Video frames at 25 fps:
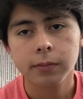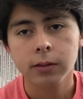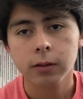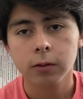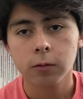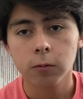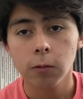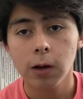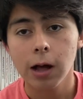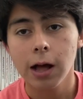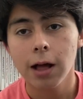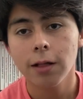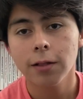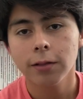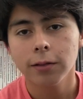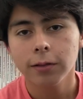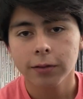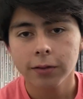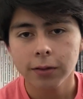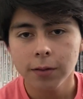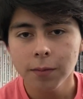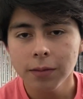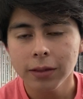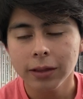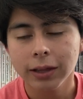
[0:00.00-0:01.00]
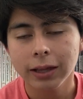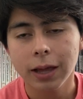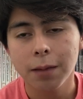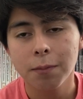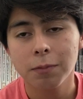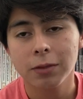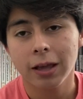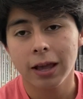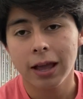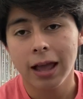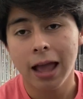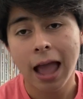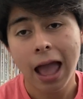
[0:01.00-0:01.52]
Well, some of the
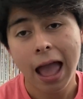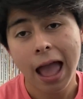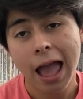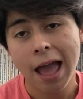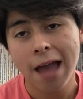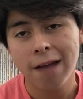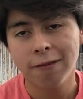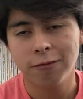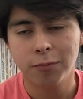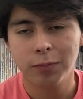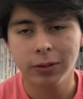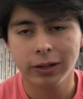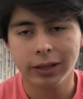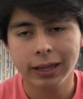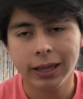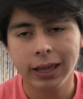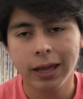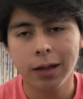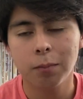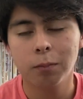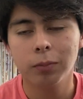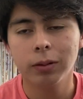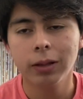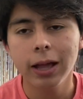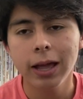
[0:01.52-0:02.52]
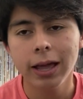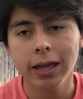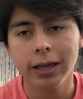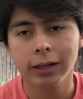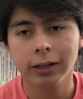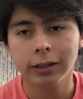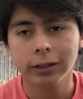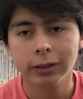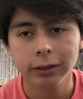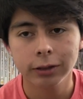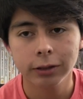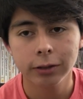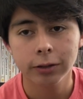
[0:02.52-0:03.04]
games I have but can't play
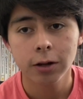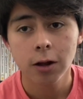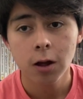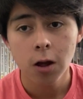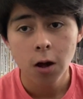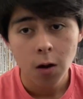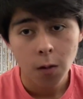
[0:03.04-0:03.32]
include